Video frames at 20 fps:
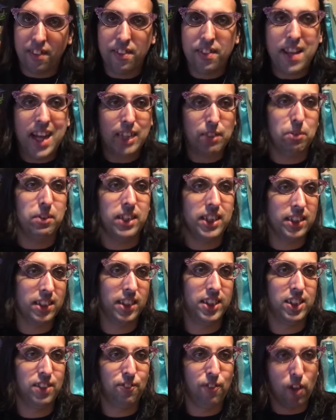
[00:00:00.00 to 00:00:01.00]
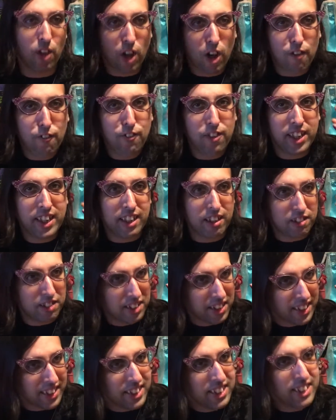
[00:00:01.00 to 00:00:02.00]
That's what this list's for. Hopefully there's
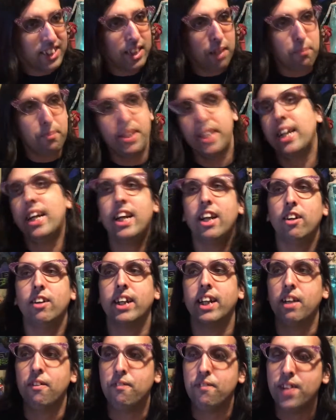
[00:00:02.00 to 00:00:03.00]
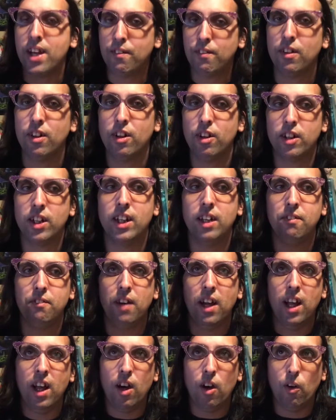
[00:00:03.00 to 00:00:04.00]
at least something here that you've never heard of,
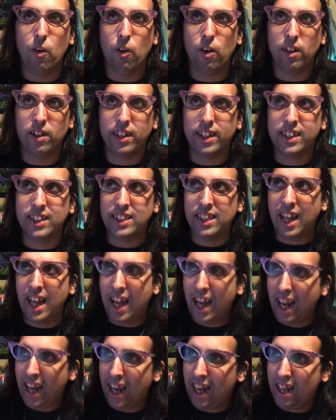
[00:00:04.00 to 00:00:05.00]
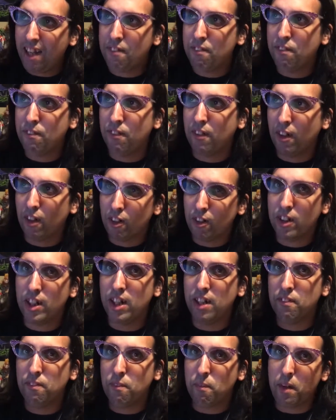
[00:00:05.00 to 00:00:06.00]
or at least have heard
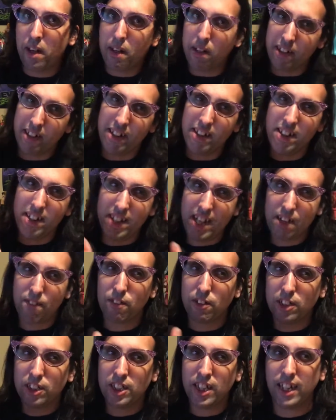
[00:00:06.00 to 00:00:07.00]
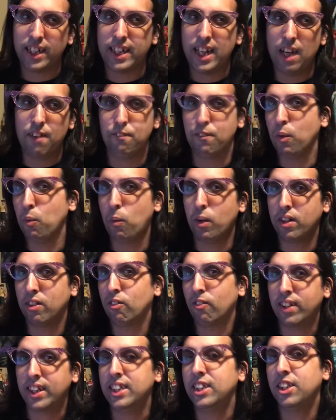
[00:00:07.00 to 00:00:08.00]
of it, never checked out for one
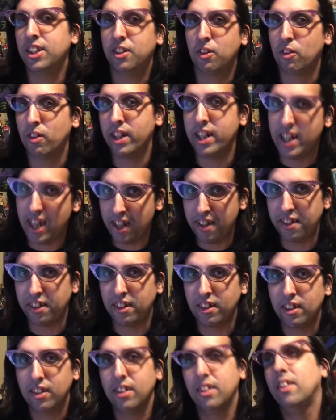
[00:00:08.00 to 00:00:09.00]
reason or another.